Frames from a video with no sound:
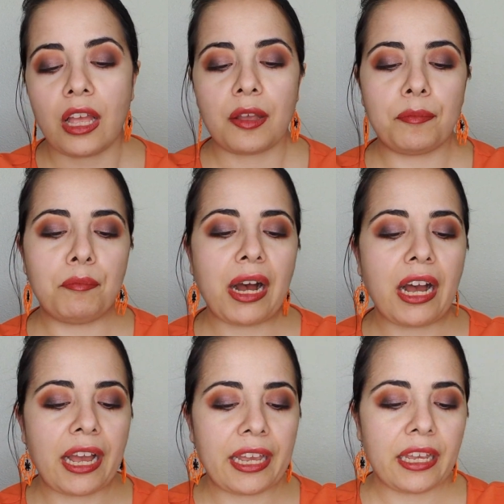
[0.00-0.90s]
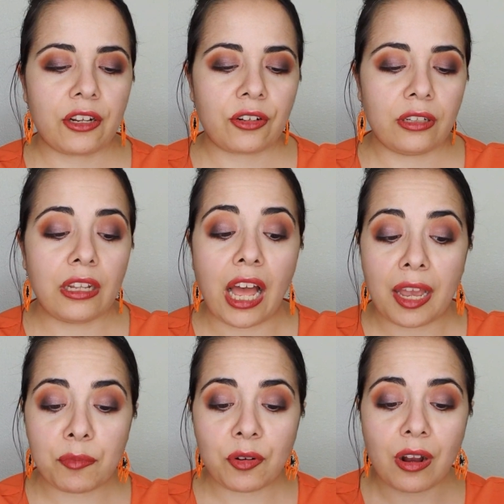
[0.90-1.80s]
by
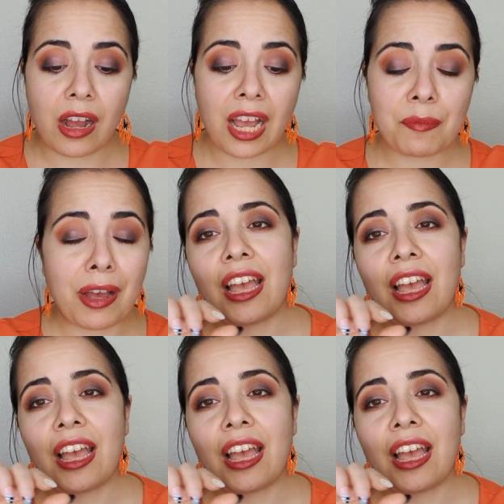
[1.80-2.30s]
Lime Crime.